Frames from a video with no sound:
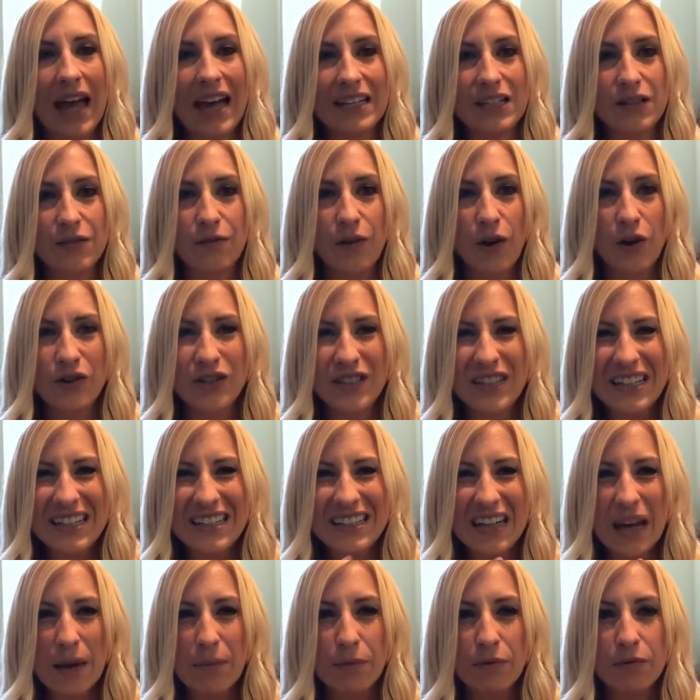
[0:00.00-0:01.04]

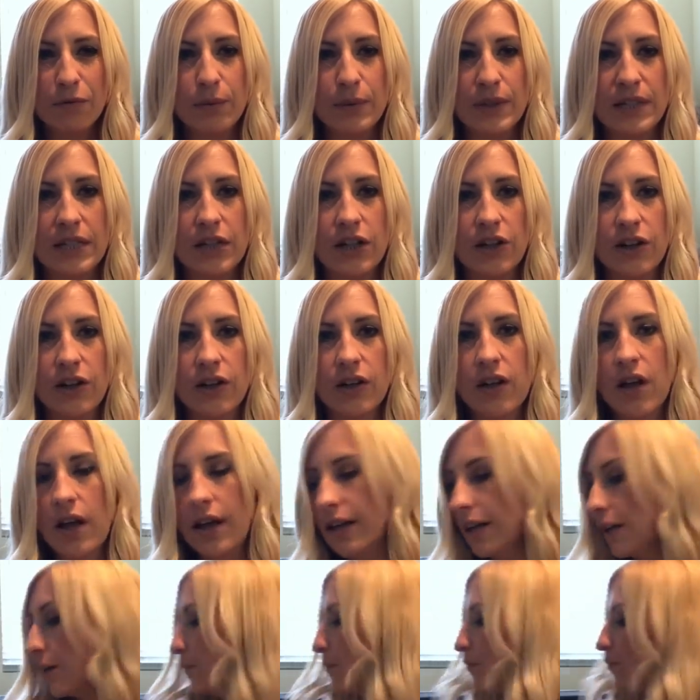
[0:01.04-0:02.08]
asphalty type of material
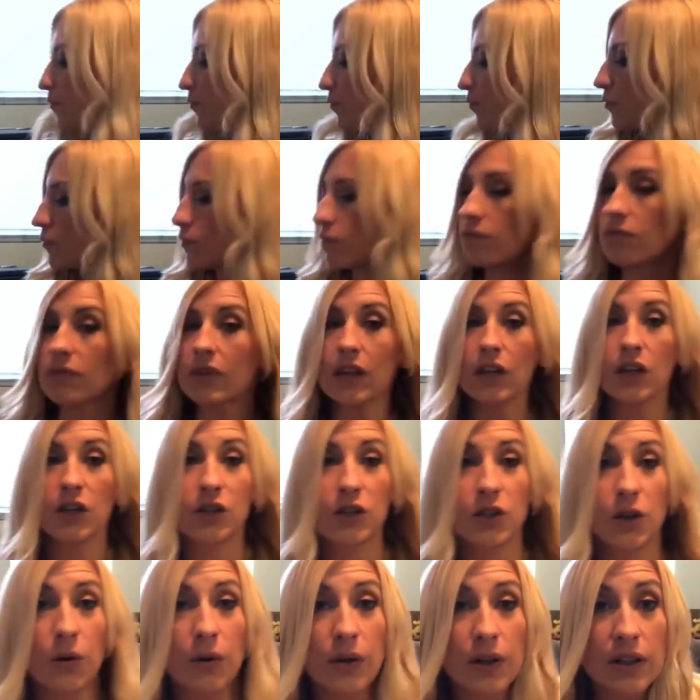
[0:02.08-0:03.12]
on it.
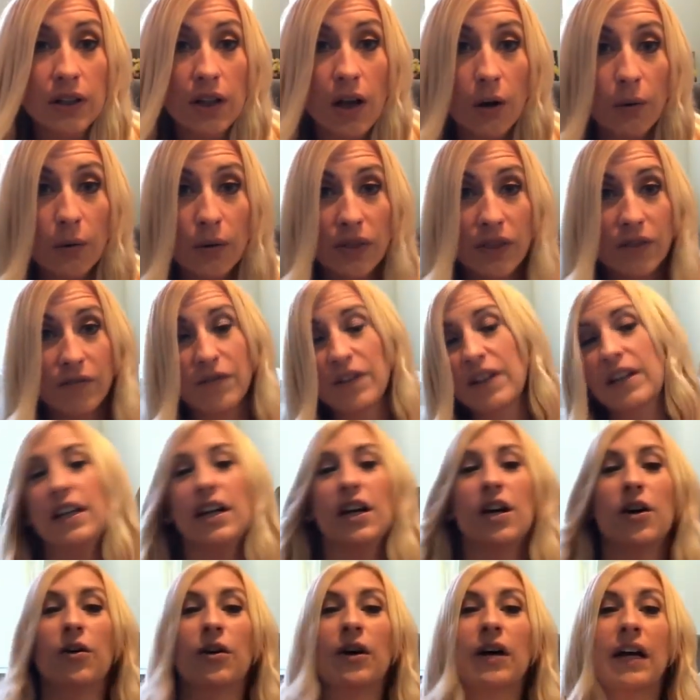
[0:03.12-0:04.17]
So along with the
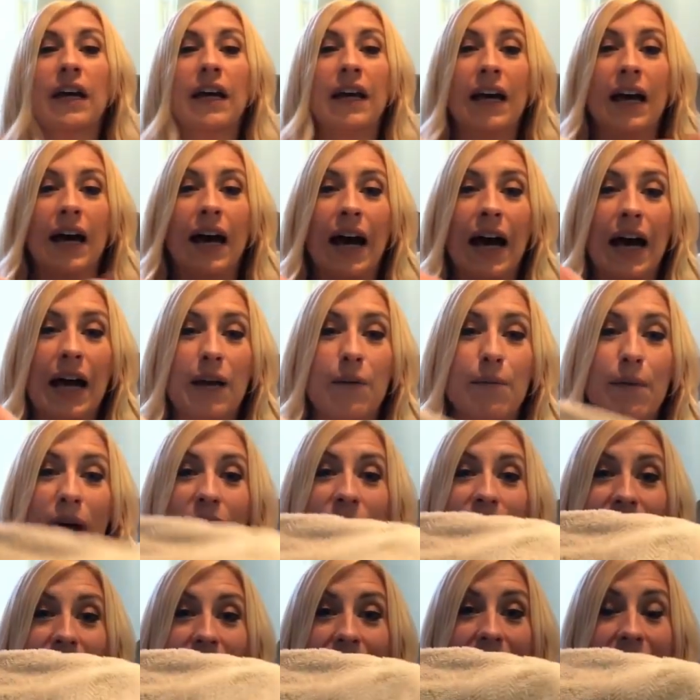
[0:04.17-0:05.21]
video, I'm
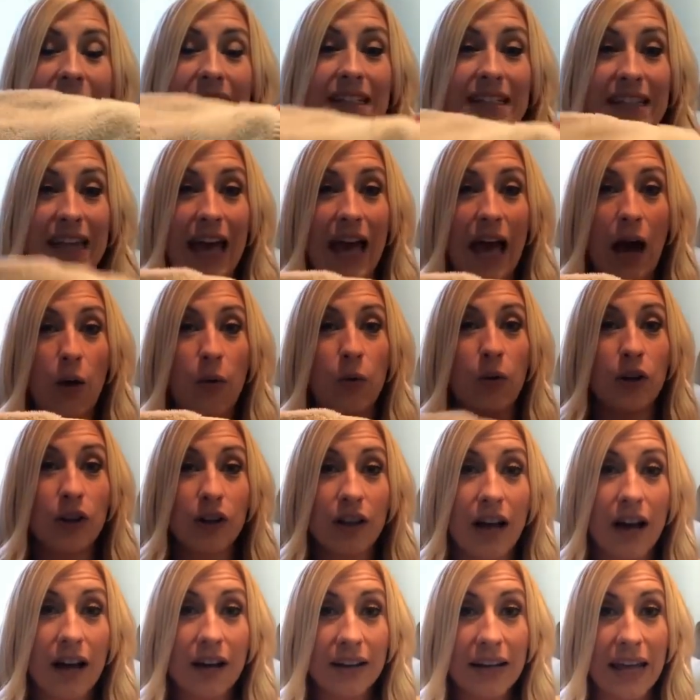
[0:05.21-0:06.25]
having a
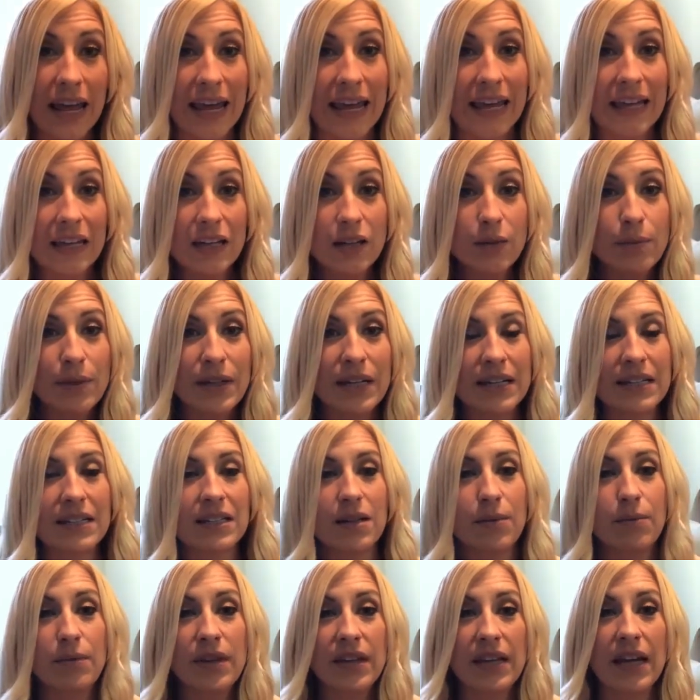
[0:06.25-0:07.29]
towel on hand because
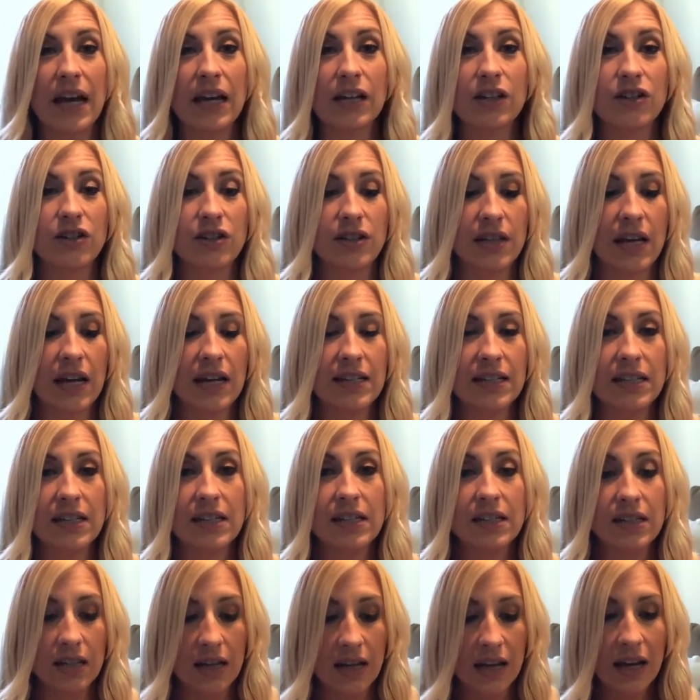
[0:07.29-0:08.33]
some of the
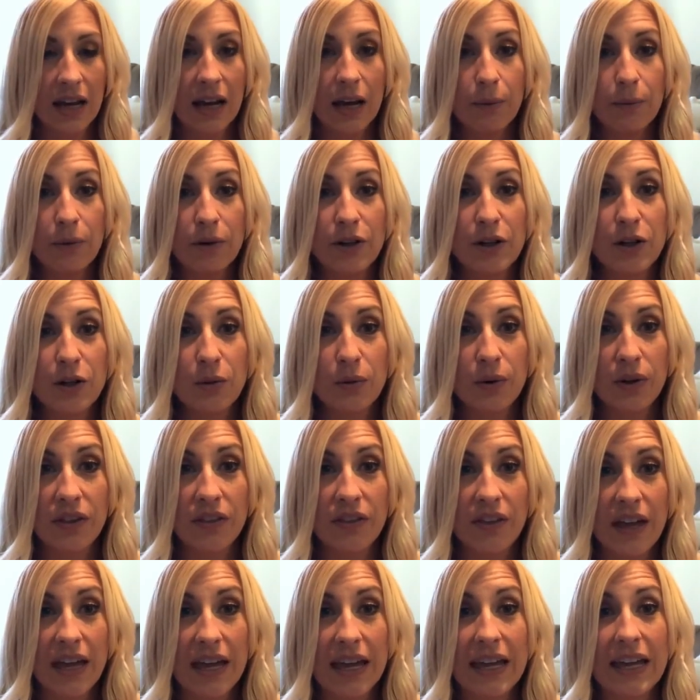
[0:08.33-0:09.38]
exercises I'm going to do
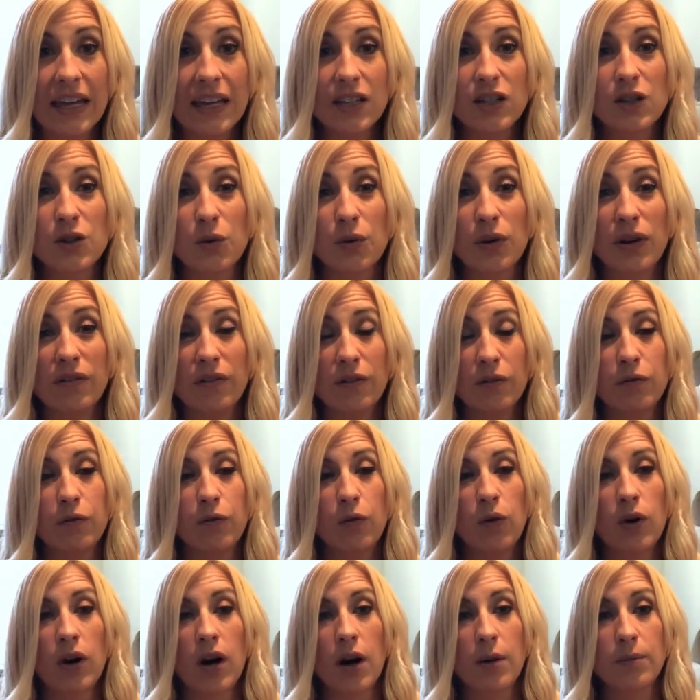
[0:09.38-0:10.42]
with the hands or even
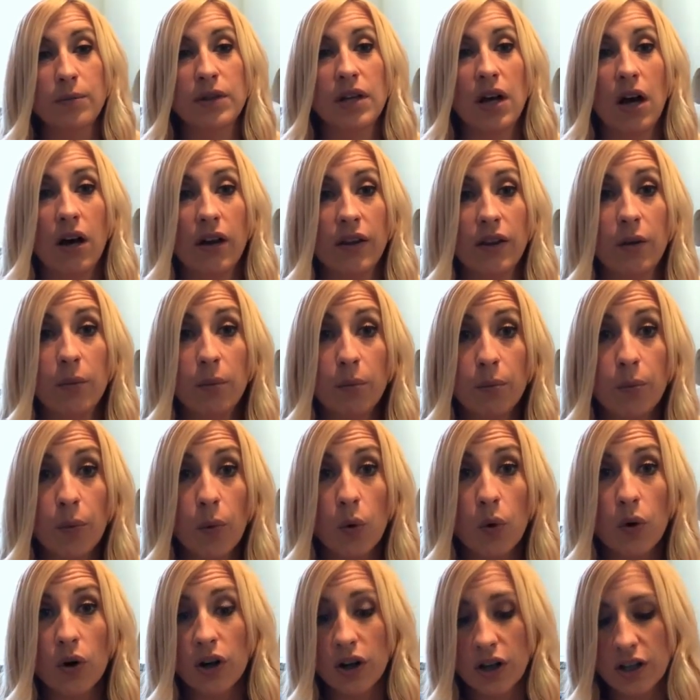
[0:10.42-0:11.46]
forearms on the
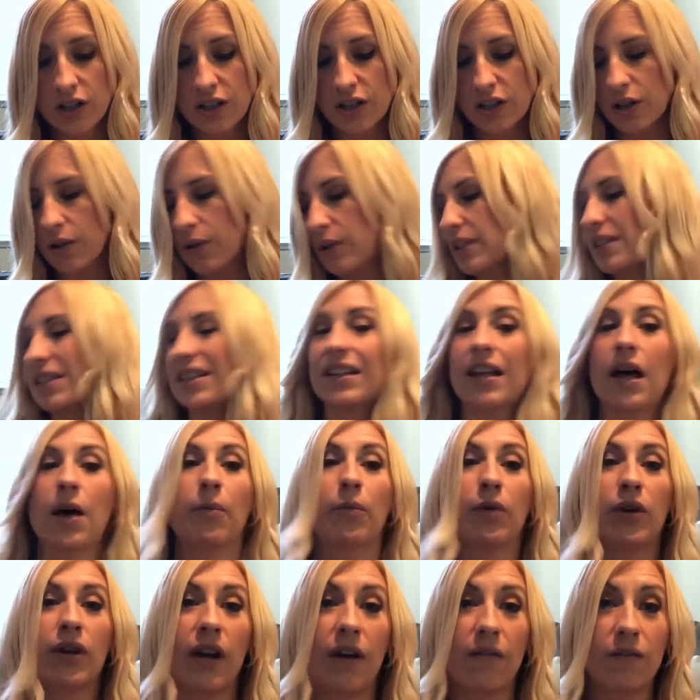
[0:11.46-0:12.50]
board, so it's a lot
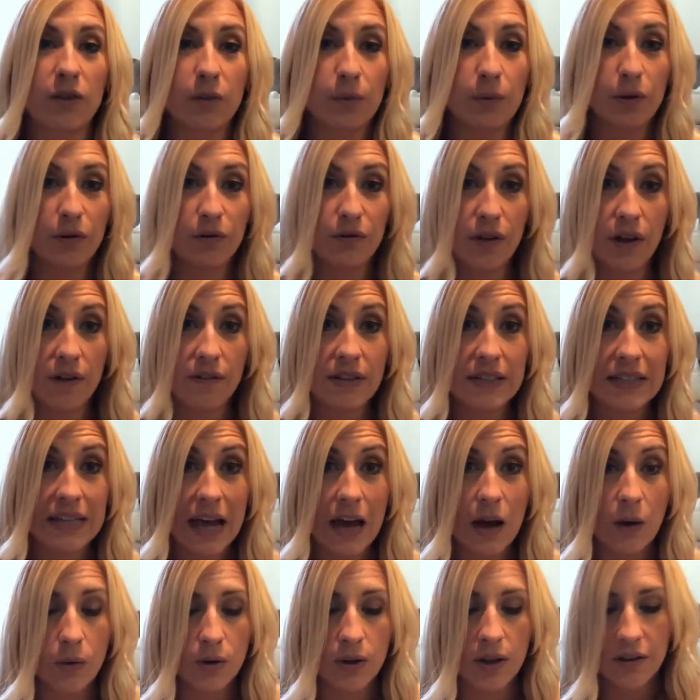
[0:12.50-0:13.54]
more comfortable if you have a
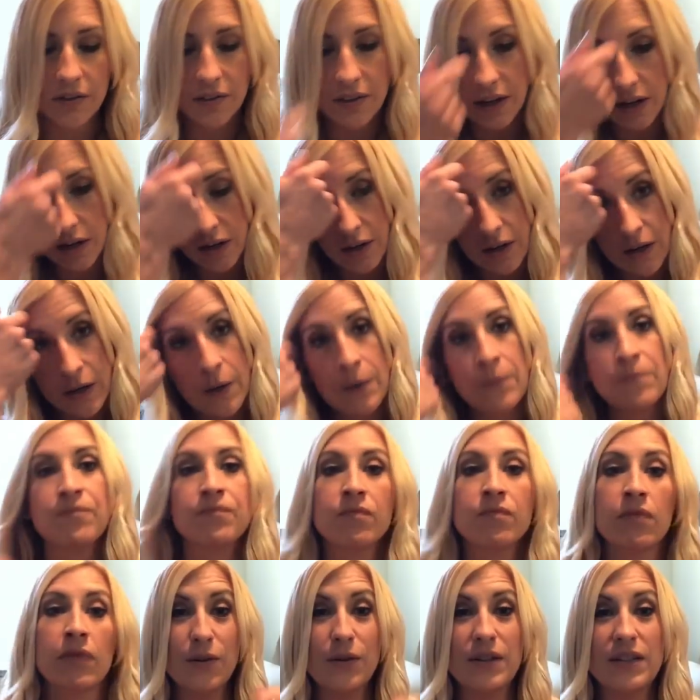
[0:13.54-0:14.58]
towel on there.
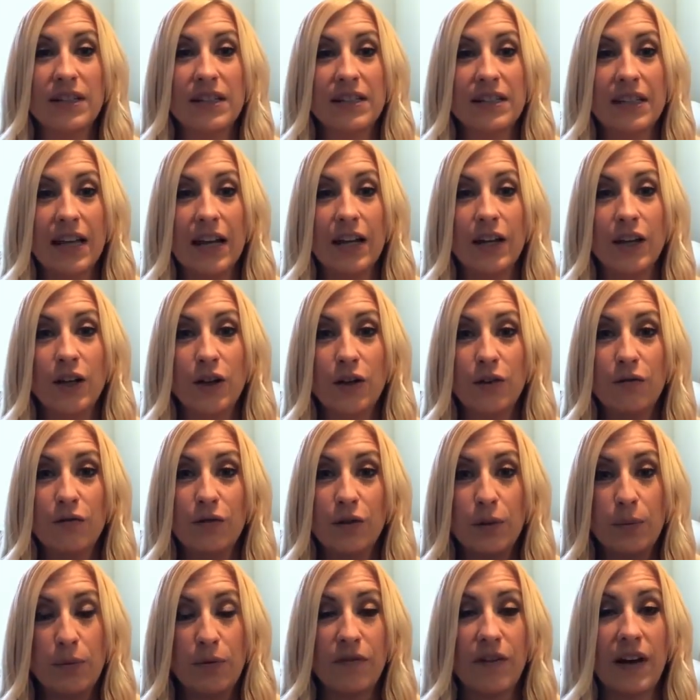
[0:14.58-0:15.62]
So this is kind of good
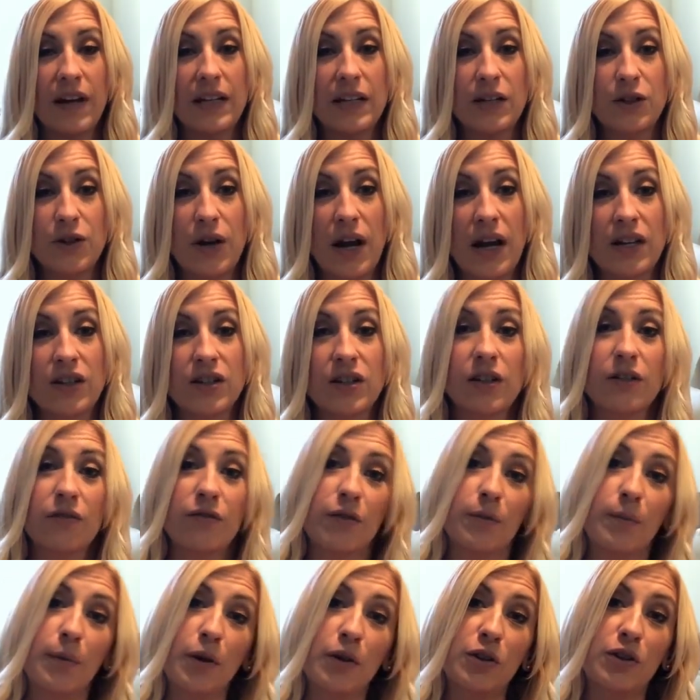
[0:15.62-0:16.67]
for providing traction
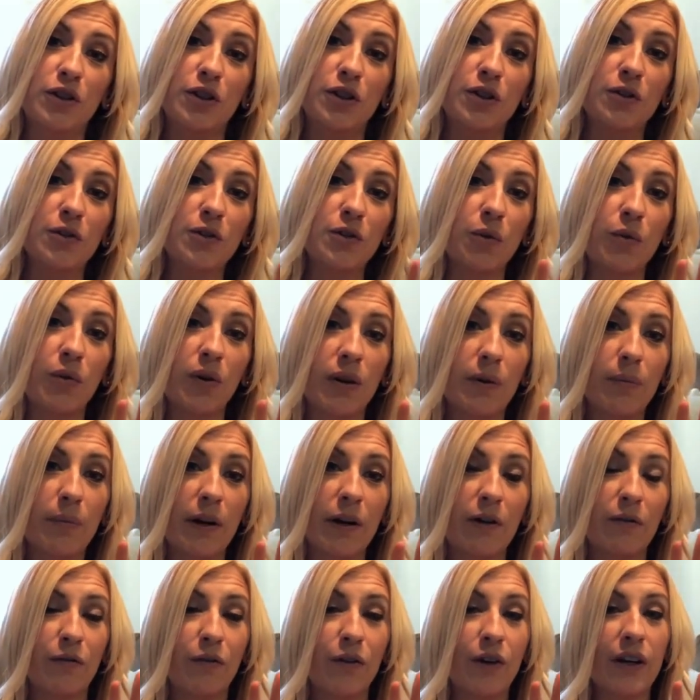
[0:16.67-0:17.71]
for both shoes or
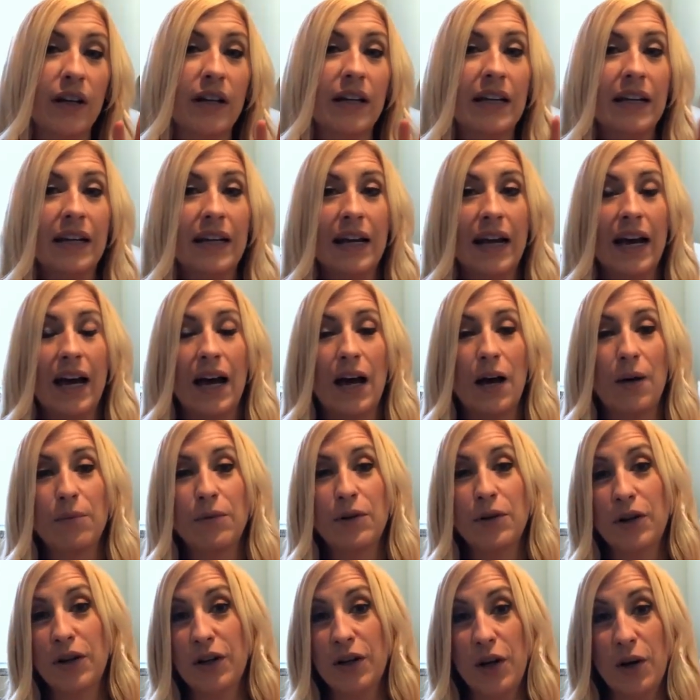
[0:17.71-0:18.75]
barefoot.
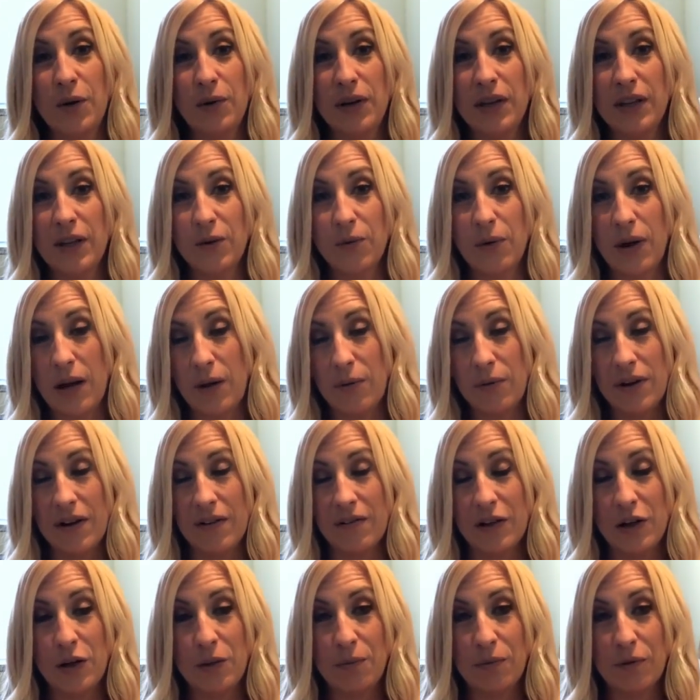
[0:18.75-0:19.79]
You can go either way,
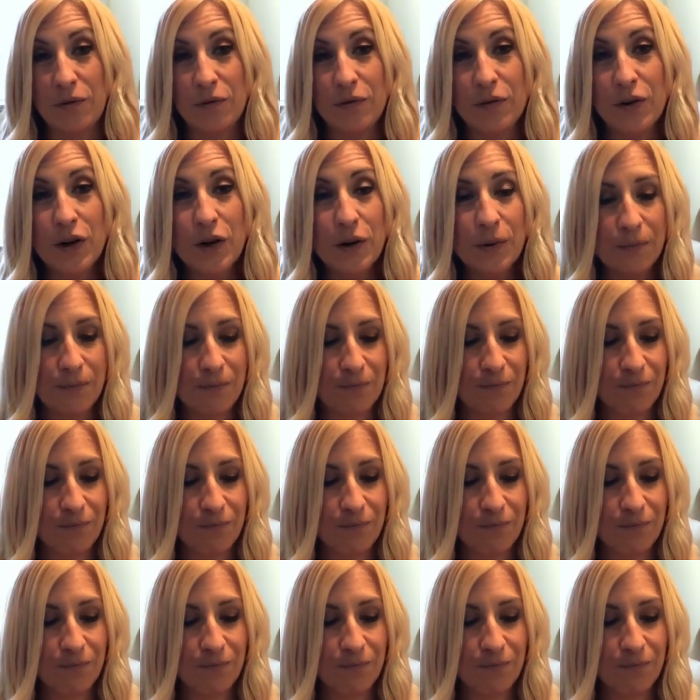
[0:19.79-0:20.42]
whatever you prefer.